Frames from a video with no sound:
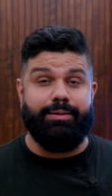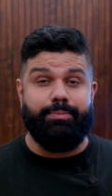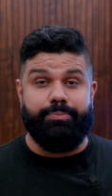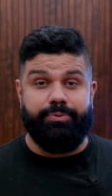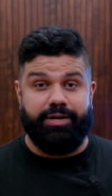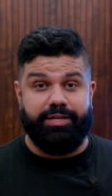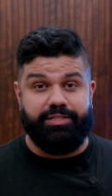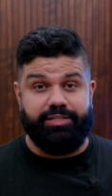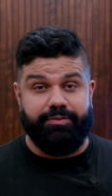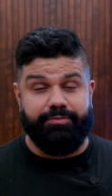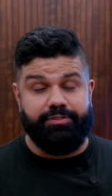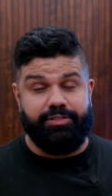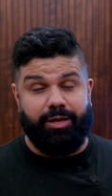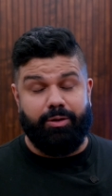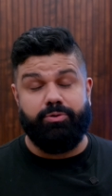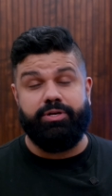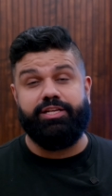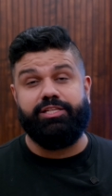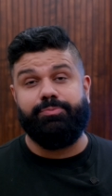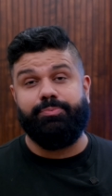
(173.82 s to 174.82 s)
impressive
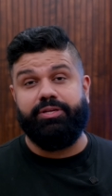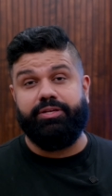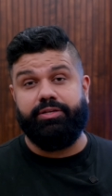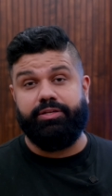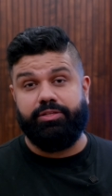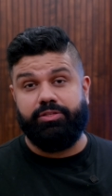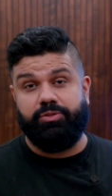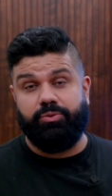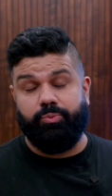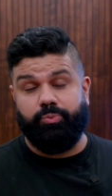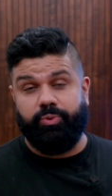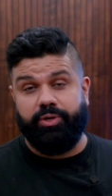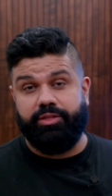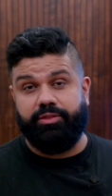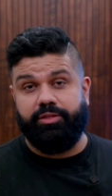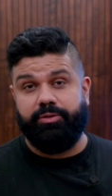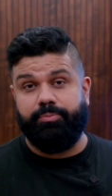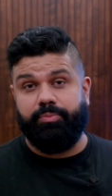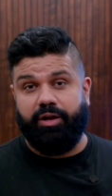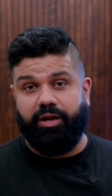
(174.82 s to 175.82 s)
sound experience with
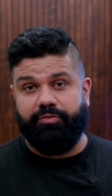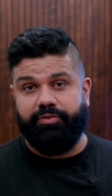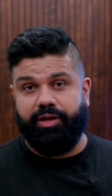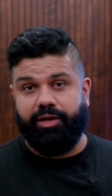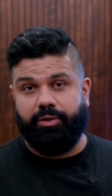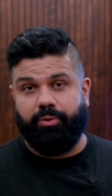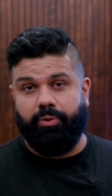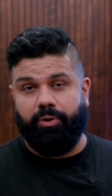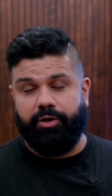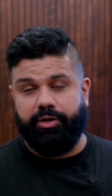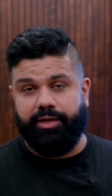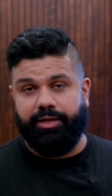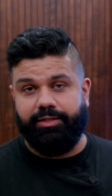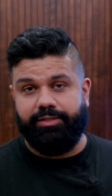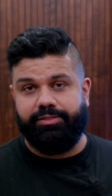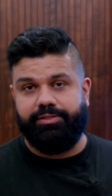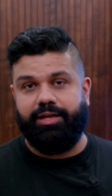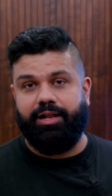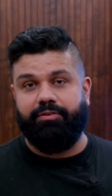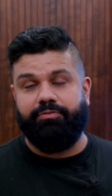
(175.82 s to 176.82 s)
the Bravia Quad
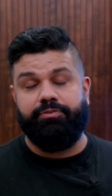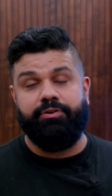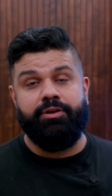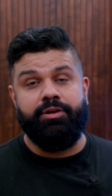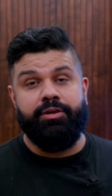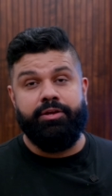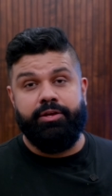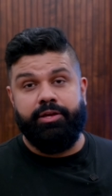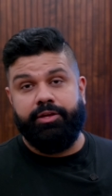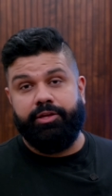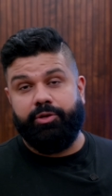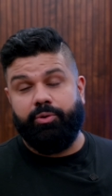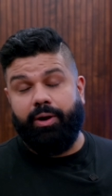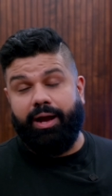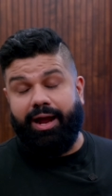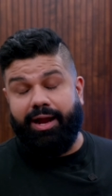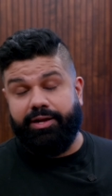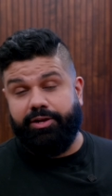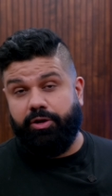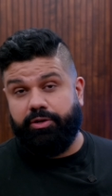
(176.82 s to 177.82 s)
itself. You
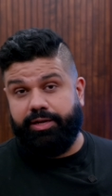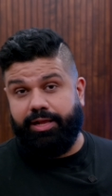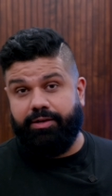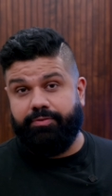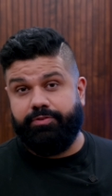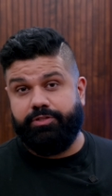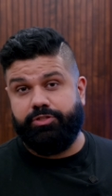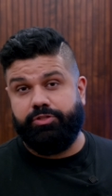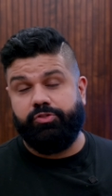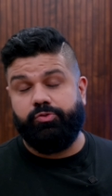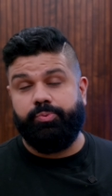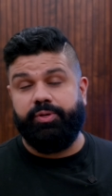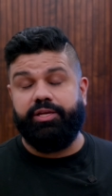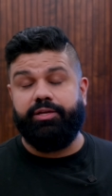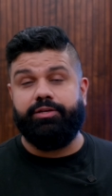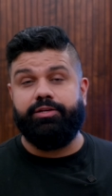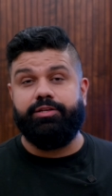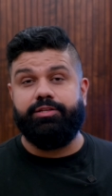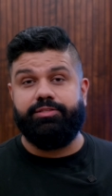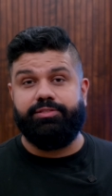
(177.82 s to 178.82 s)
add your television
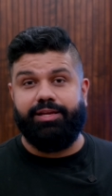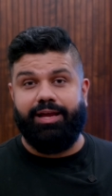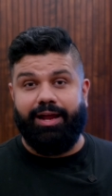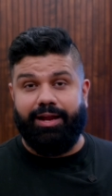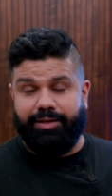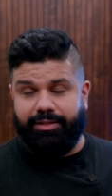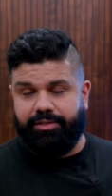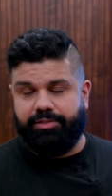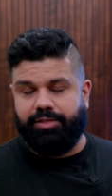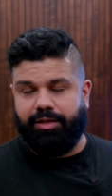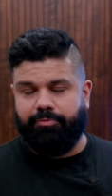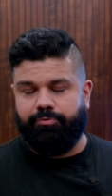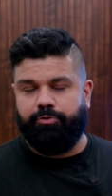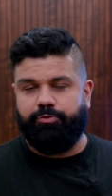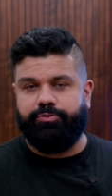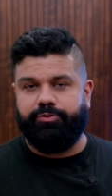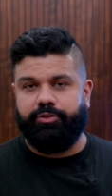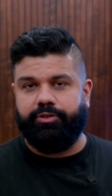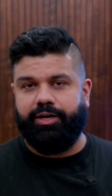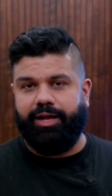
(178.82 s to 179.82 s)
speakers and the
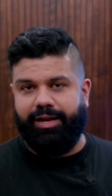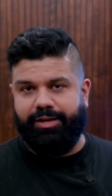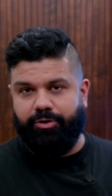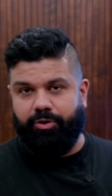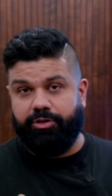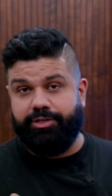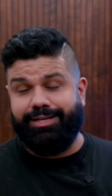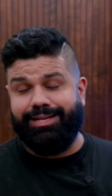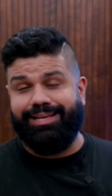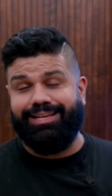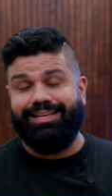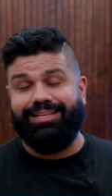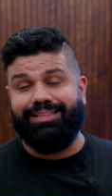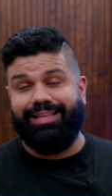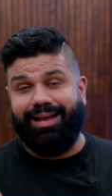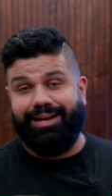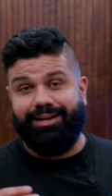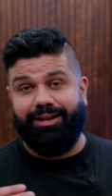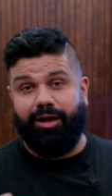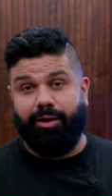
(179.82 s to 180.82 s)
subwoofer, and you're taking
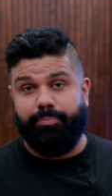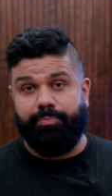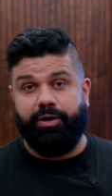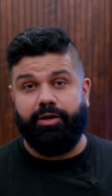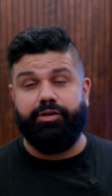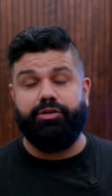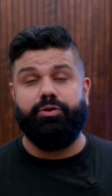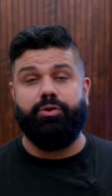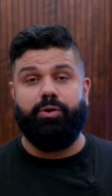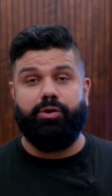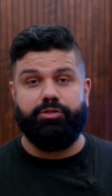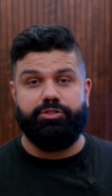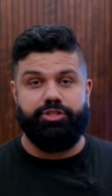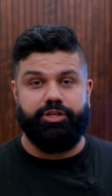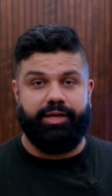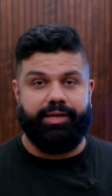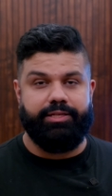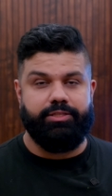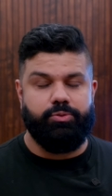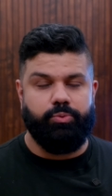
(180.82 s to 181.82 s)
that up a notch
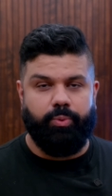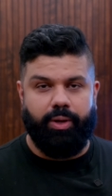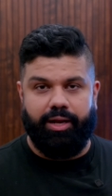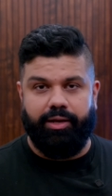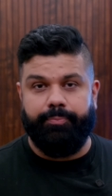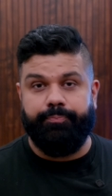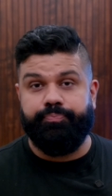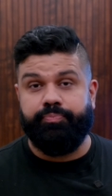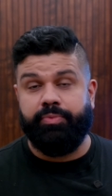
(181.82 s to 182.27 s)
as well.